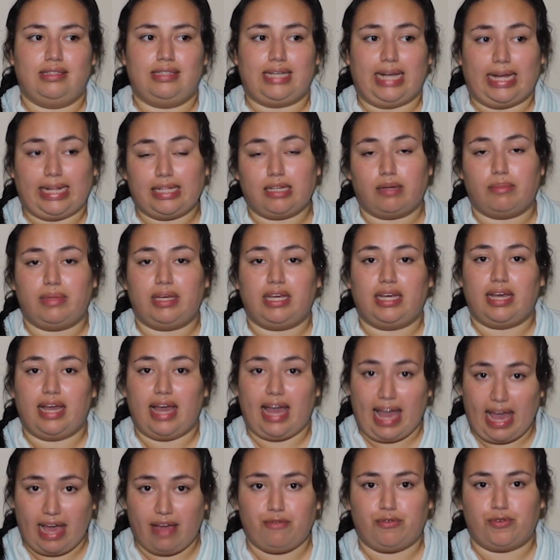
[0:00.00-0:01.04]
telling me
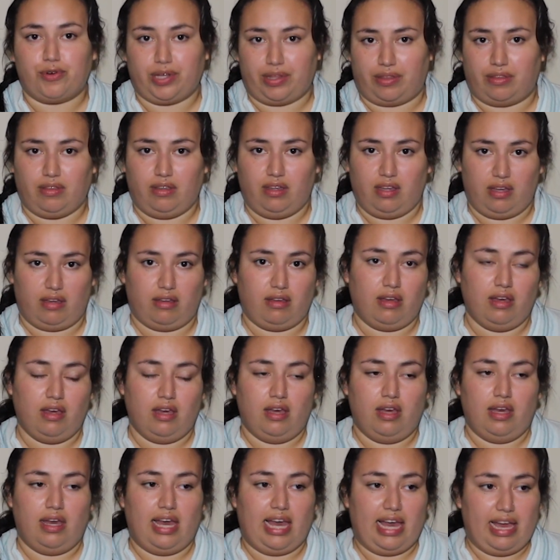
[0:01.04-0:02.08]
everything,
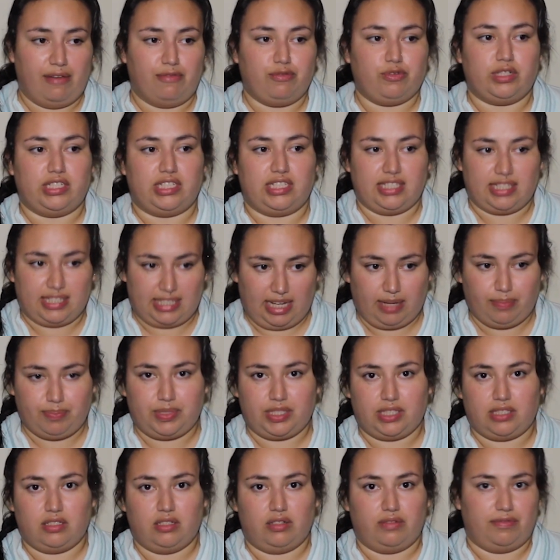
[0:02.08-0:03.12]
every
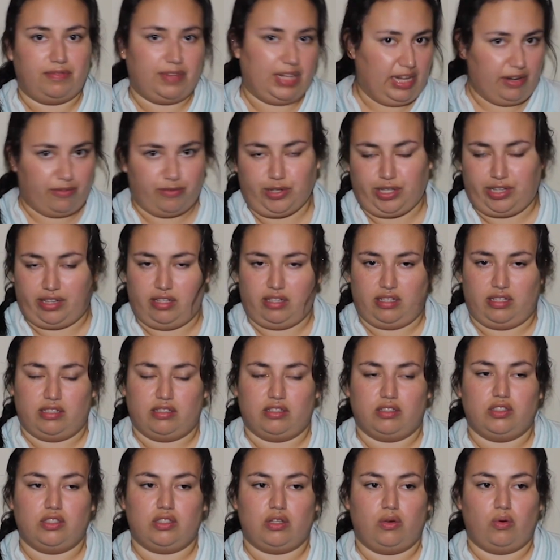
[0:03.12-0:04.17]
steps of everything.
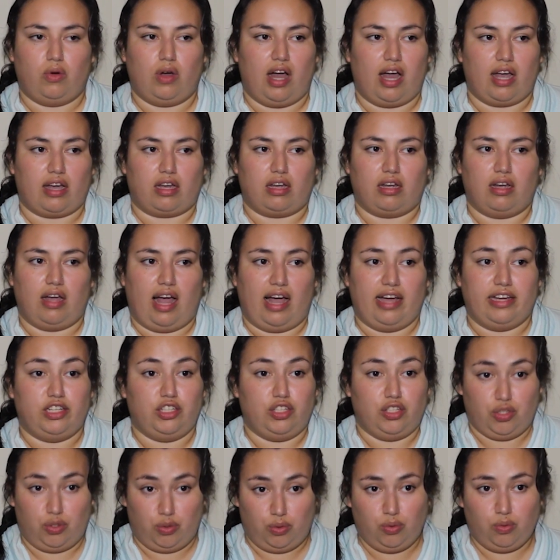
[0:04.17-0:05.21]
So I
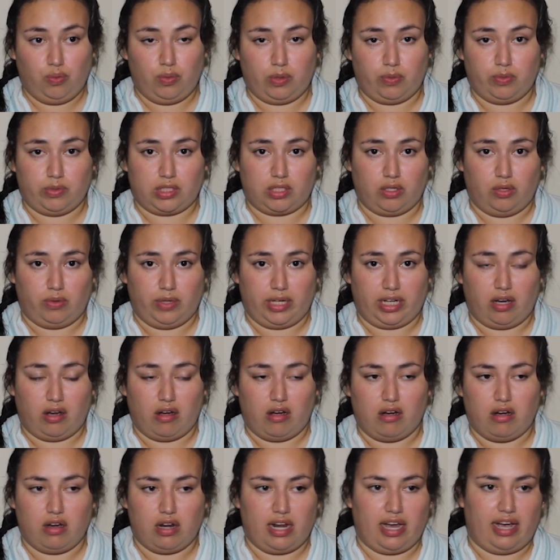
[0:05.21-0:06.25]
knew what was going
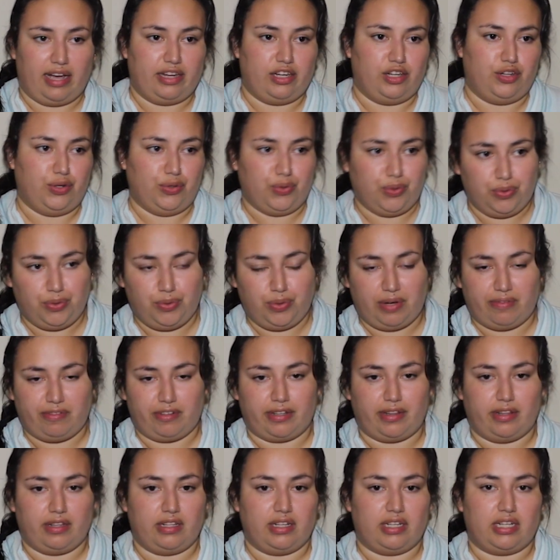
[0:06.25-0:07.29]
on. I knew
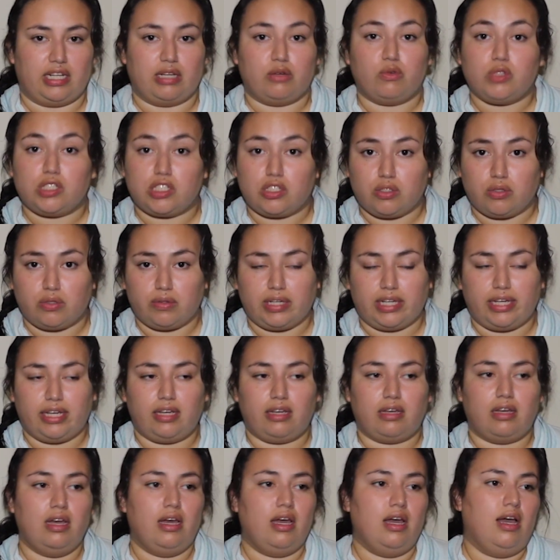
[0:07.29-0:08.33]
everything that he was
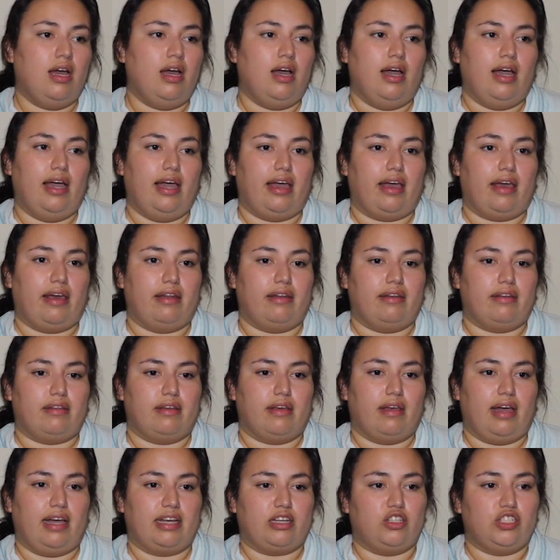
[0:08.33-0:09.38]
doing, and
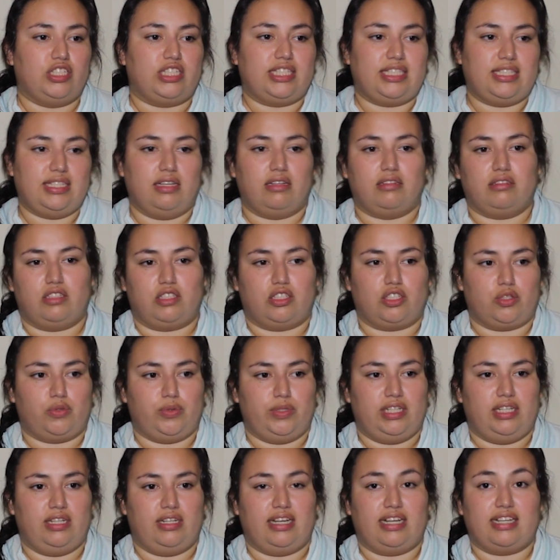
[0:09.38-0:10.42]
I could see on the
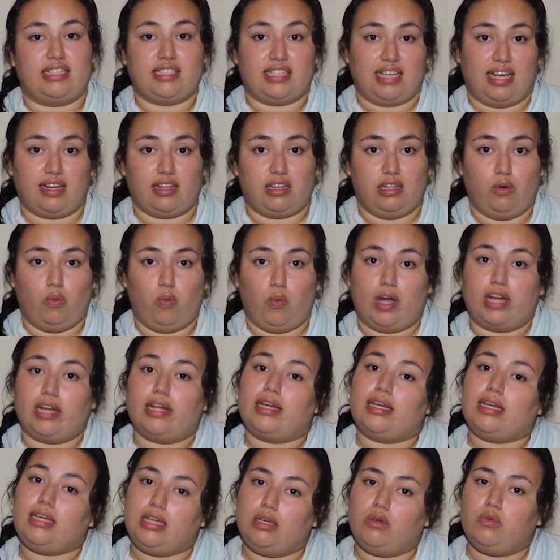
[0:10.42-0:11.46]
screen exactly what
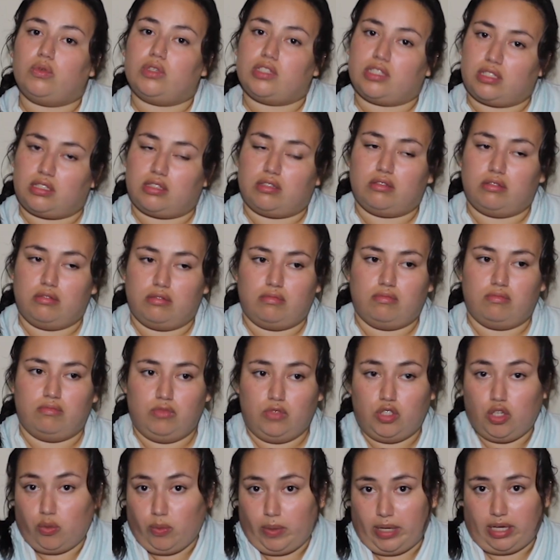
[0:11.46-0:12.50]
he was
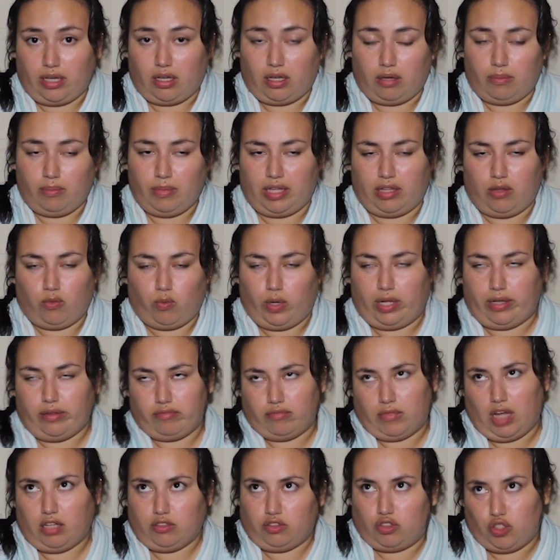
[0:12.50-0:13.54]
doing, well,
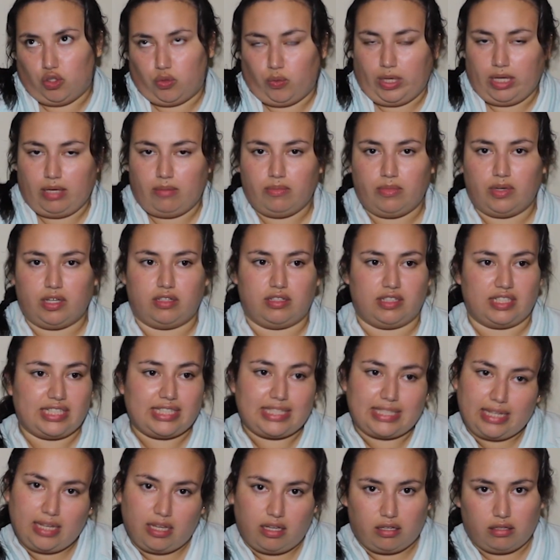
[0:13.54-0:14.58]
not doing, but
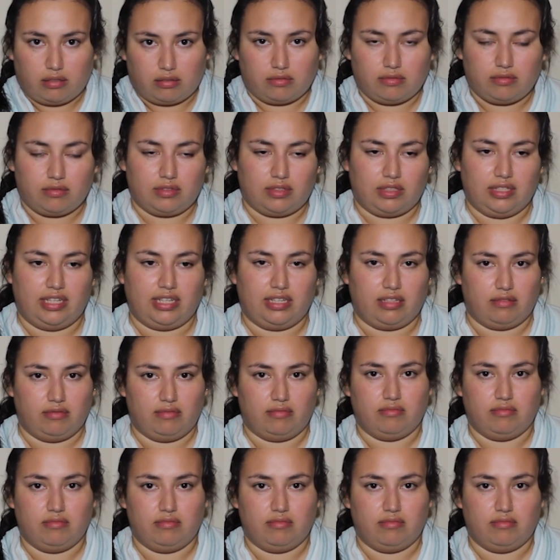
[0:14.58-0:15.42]
seeing, like